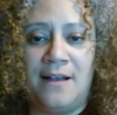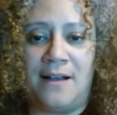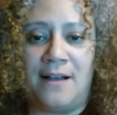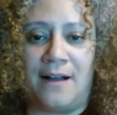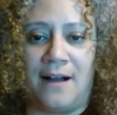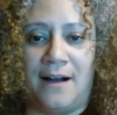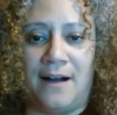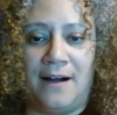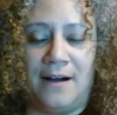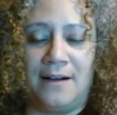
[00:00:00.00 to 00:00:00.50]

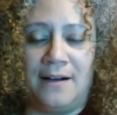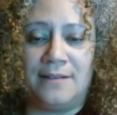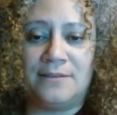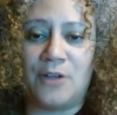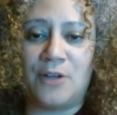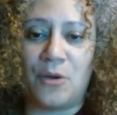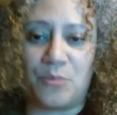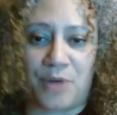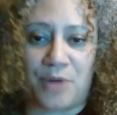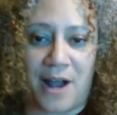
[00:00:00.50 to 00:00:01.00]

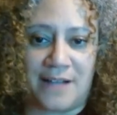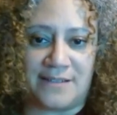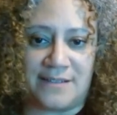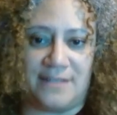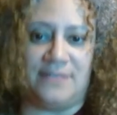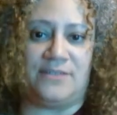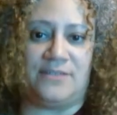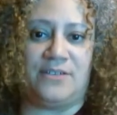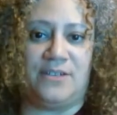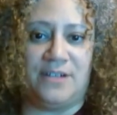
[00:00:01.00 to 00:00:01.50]
loan
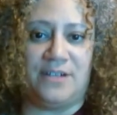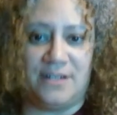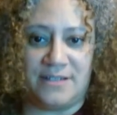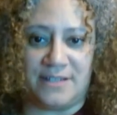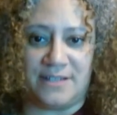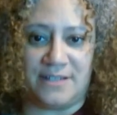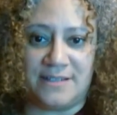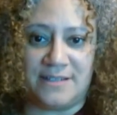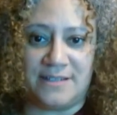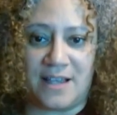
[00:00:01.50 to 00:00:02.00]
processors
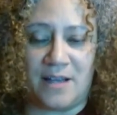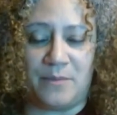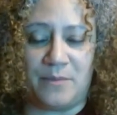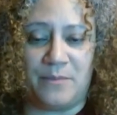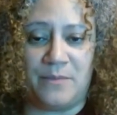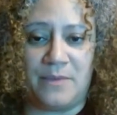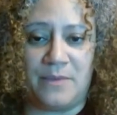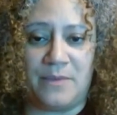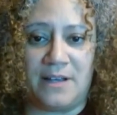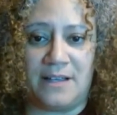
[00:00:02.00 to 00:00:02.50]
and
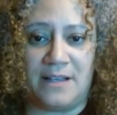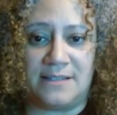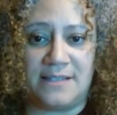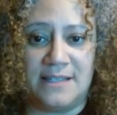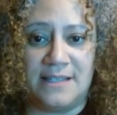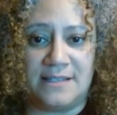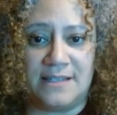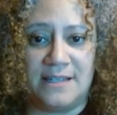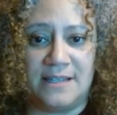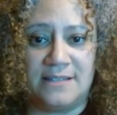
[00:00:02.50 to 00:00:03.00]
some
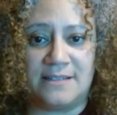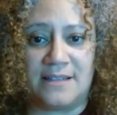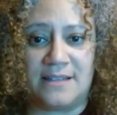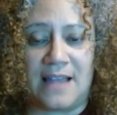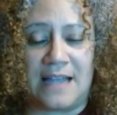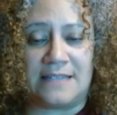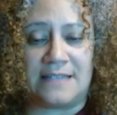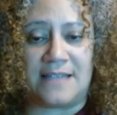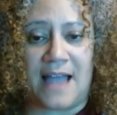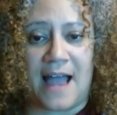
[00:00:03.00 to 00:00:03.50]
assistants
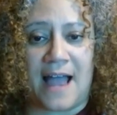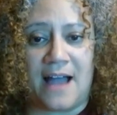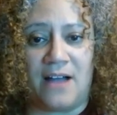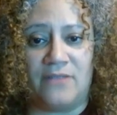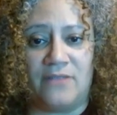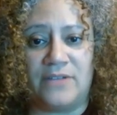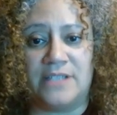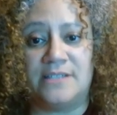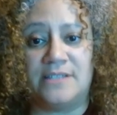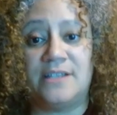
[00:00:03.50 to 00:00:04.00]
like to
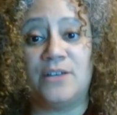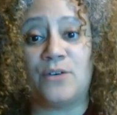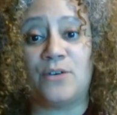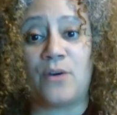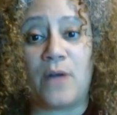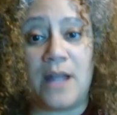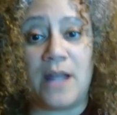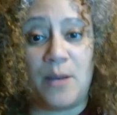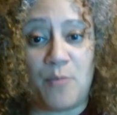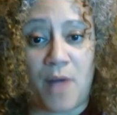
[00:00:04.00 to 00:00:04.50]
have a
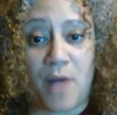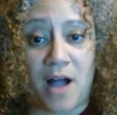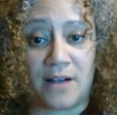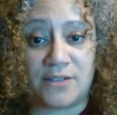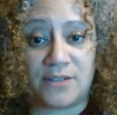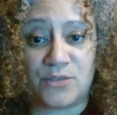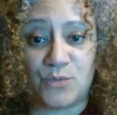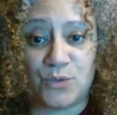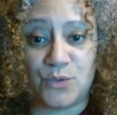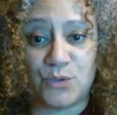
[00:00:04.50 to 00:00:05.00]
zero
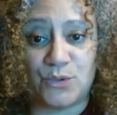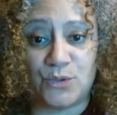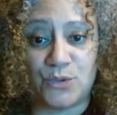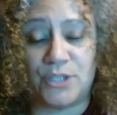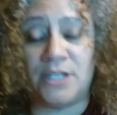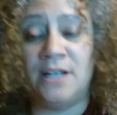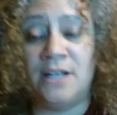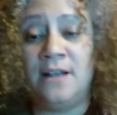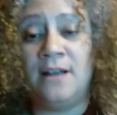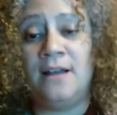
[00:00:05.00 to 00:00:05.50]
inbox
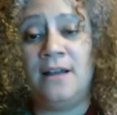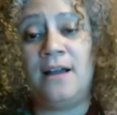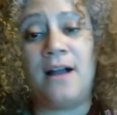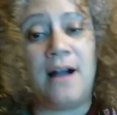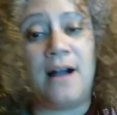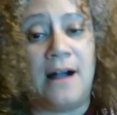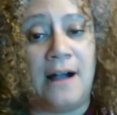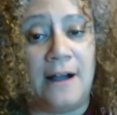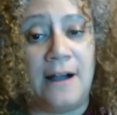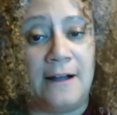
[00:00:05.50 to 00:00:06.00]
rule.
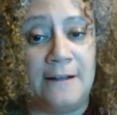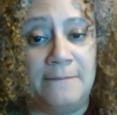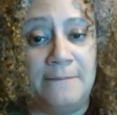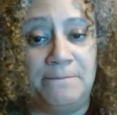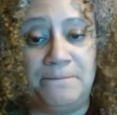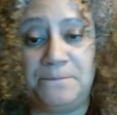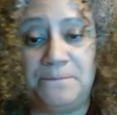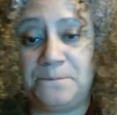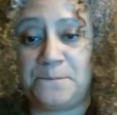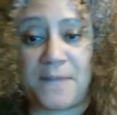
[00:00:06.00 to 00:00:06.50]

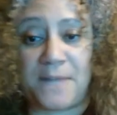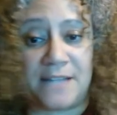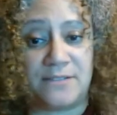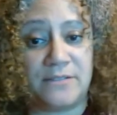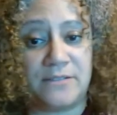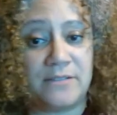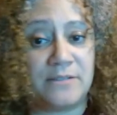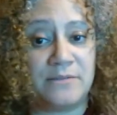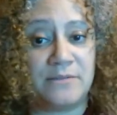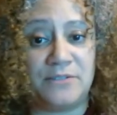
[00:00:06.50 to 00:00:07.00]

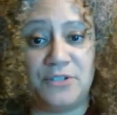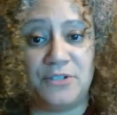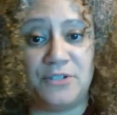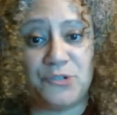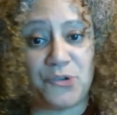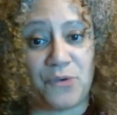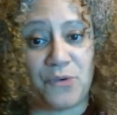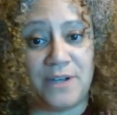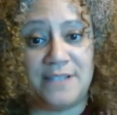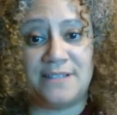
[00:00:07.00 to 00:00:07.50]
That's your
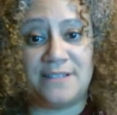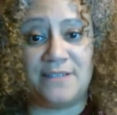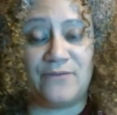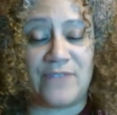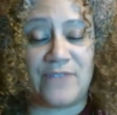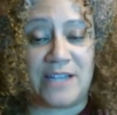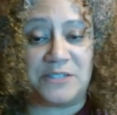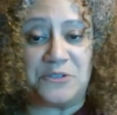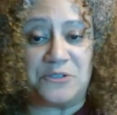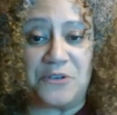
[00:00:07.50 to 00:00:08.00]
choice if
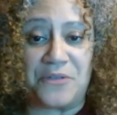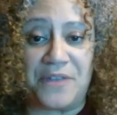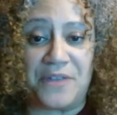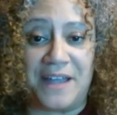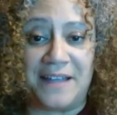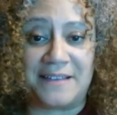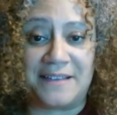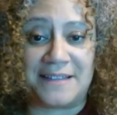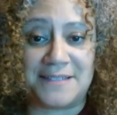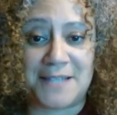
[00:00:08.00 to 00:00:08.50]
that's your
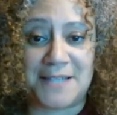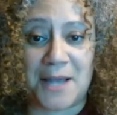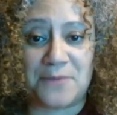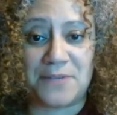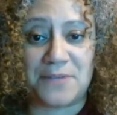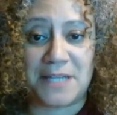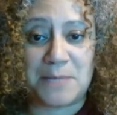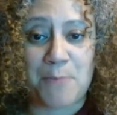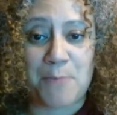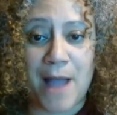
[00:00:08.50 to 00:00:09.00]
thing. That's not
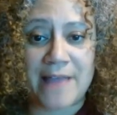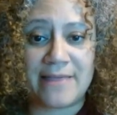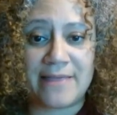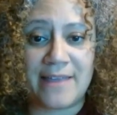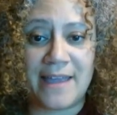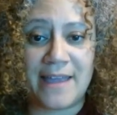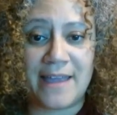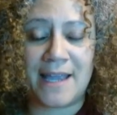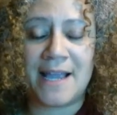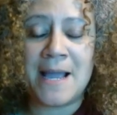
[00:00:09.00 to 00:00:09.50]
really my
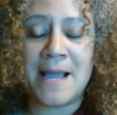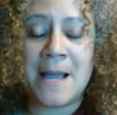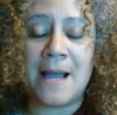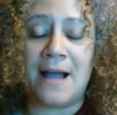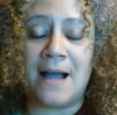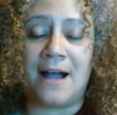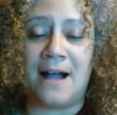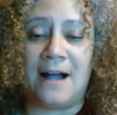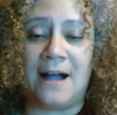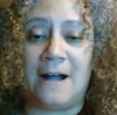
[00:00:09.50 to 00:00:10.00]
thing.
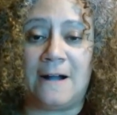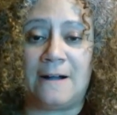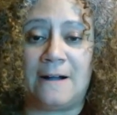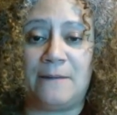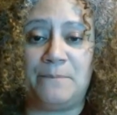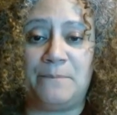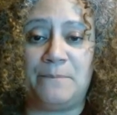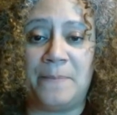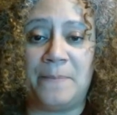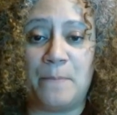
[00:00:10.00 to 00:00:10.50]

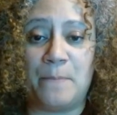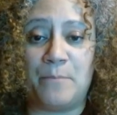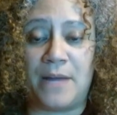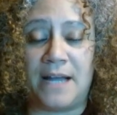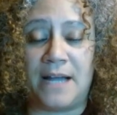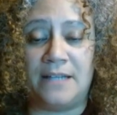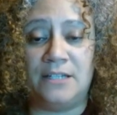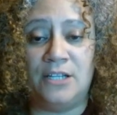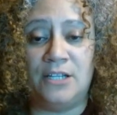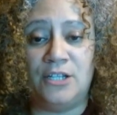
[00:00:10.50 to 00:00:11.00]

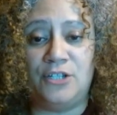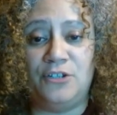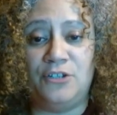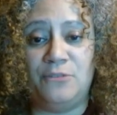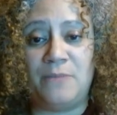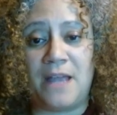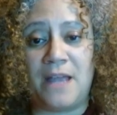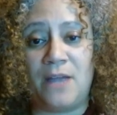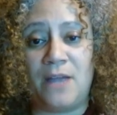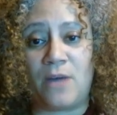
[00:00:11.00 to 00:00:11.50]
But you
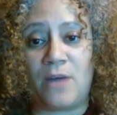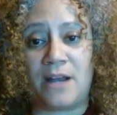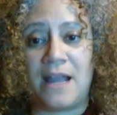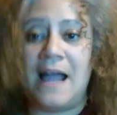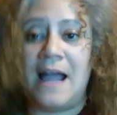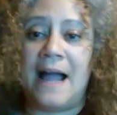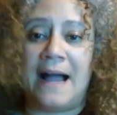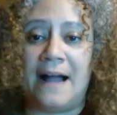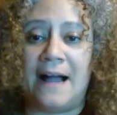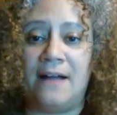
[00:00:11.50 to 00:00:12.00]
may want to
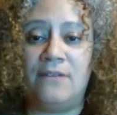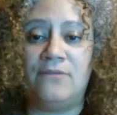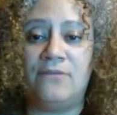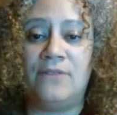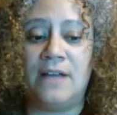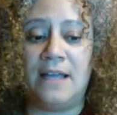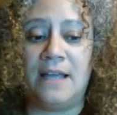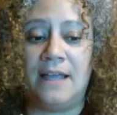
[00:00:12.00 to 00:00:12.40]
have